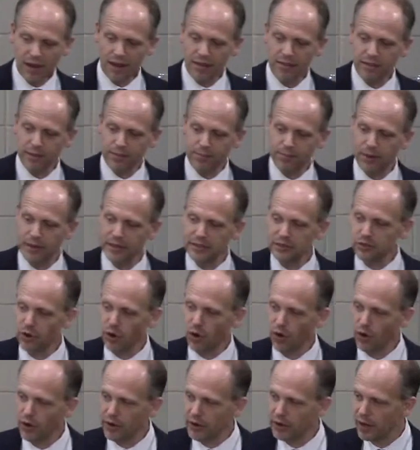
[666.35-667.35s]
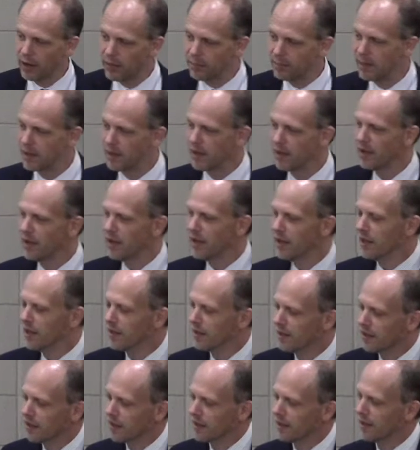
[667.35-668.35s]
The praetorium,
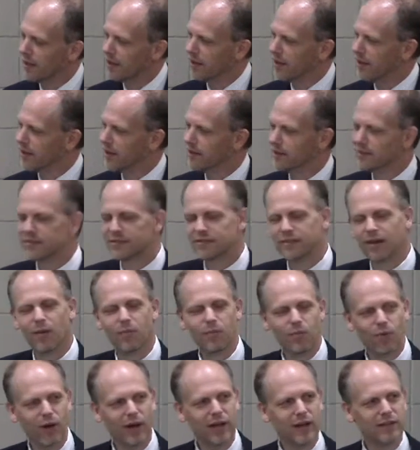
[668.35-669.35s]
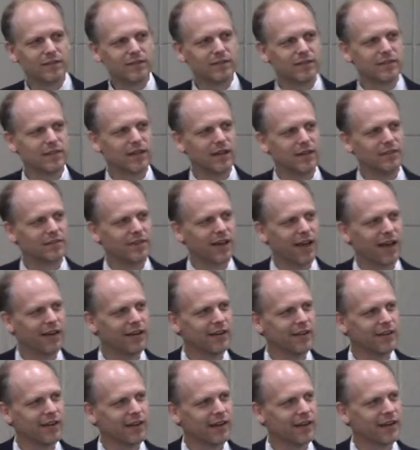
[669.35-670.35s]
in some ways, is kind
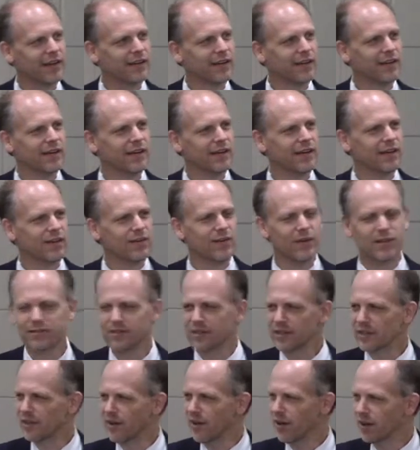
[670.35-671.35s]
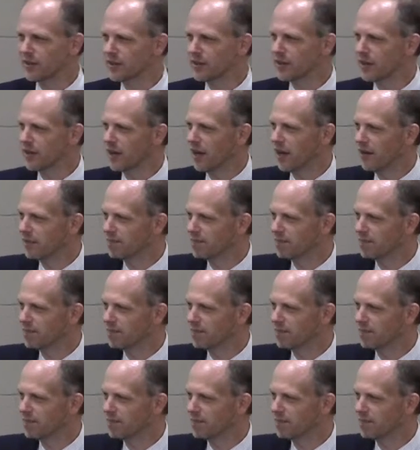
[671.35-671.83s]
of like, what is it called here?